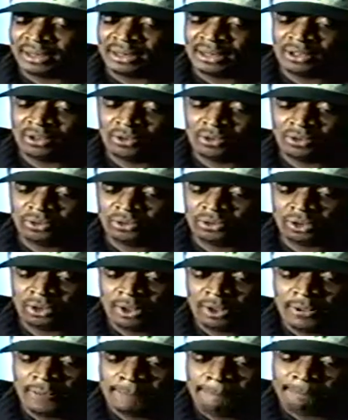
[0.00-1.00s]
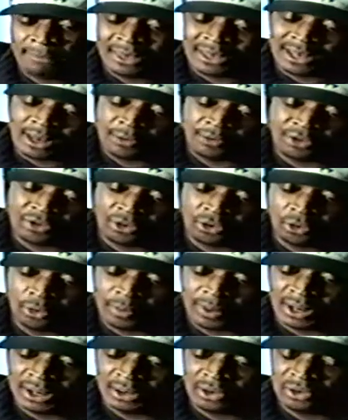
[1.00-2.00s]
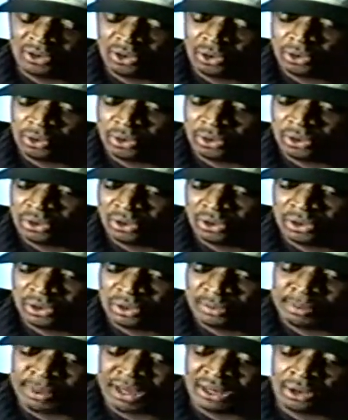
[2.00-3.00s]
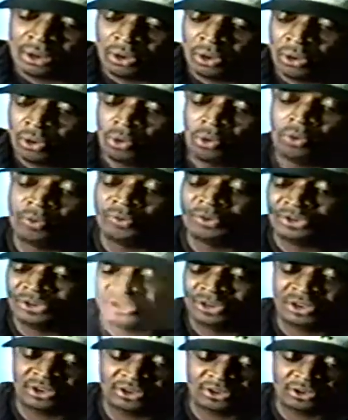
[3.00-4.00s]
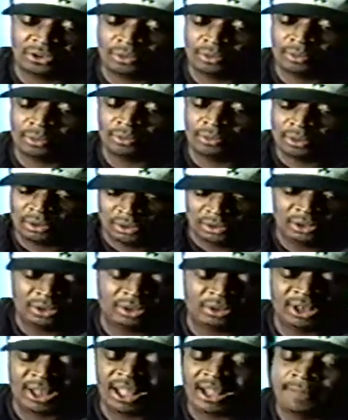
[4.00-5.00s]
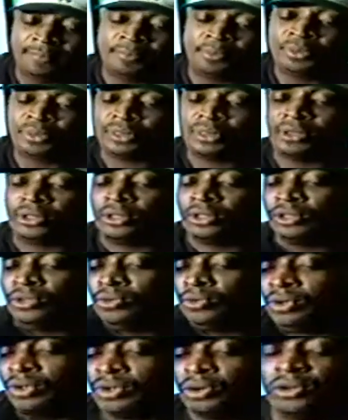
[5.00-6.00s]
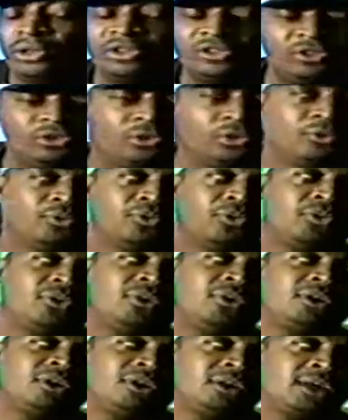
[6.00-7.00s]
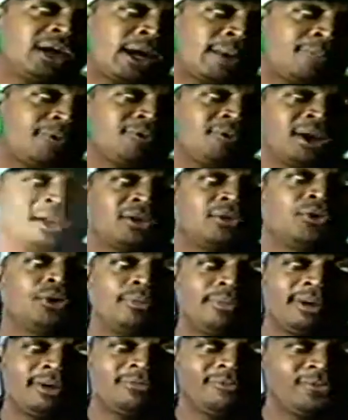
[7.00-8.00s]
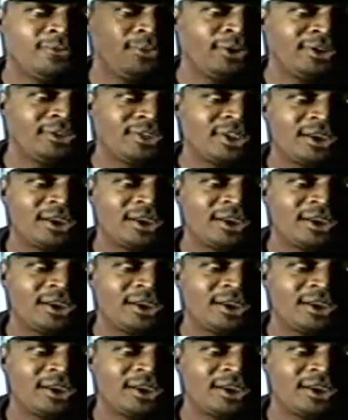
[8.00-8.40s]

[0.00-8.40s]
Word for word: legals and I was told by the, told, by the whole system that you can only sue for copyright on my voice.